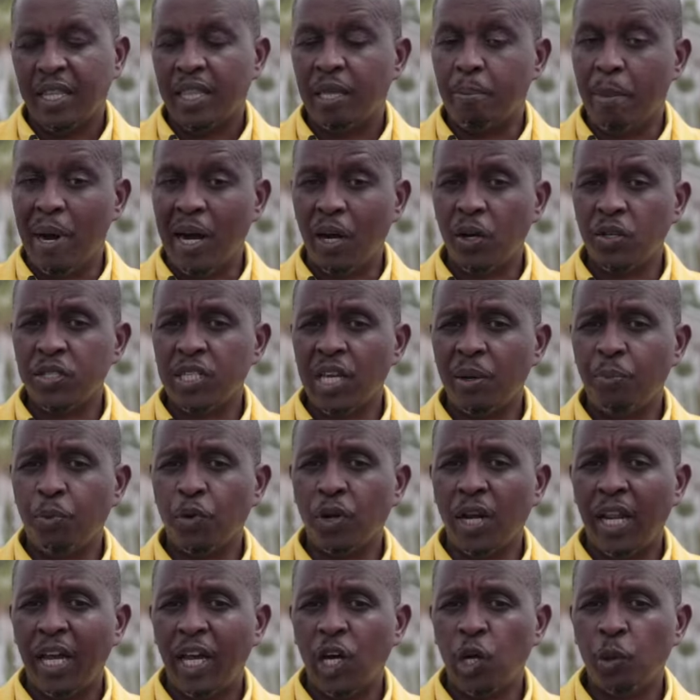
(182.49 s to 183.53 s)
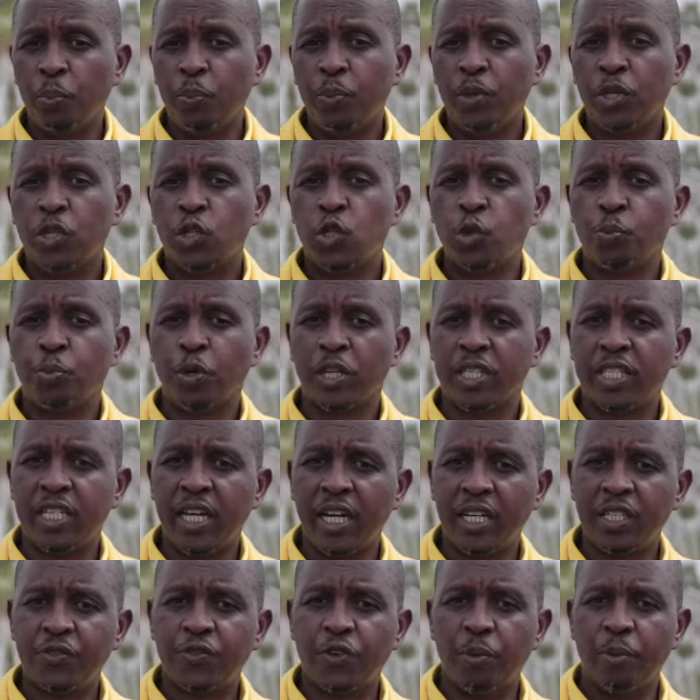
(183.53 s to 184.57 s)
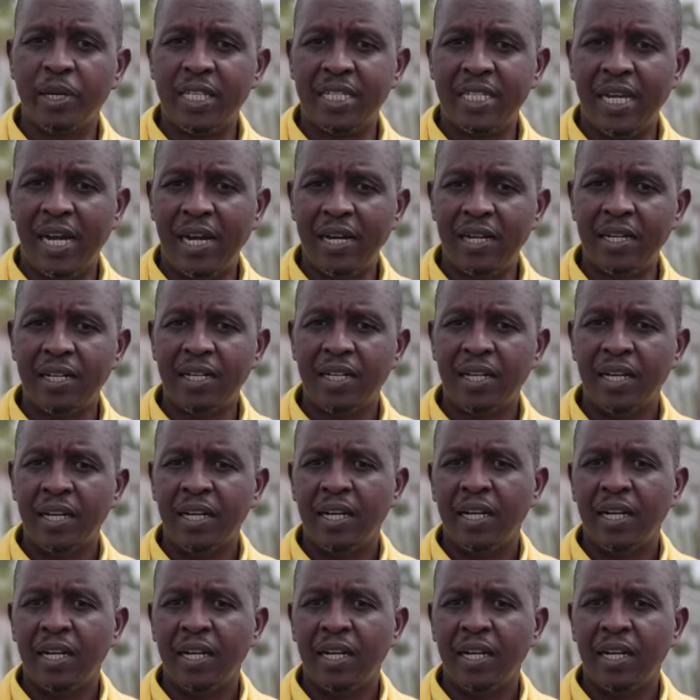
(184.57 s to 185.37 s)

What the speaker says: The mancozeb will help to protect from attack,